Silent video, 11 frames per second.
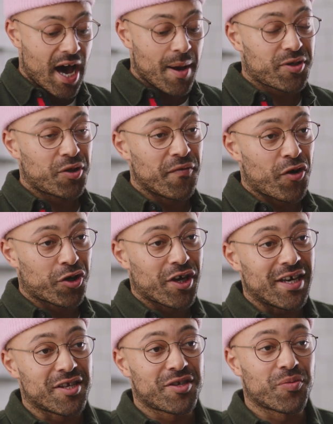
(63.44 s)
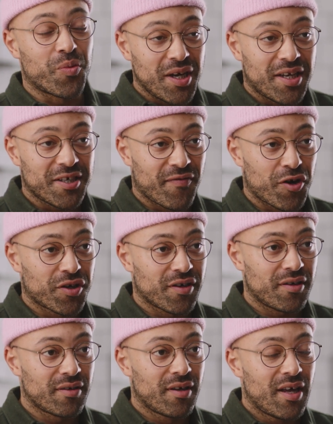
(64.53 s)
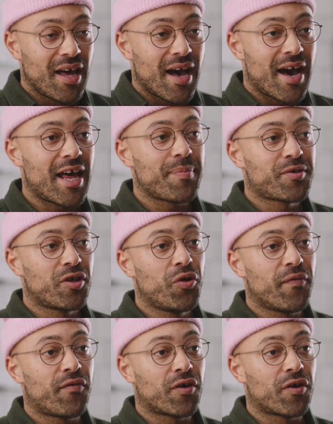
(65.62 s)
Absolut vodka is Swedish vodka, and Absolut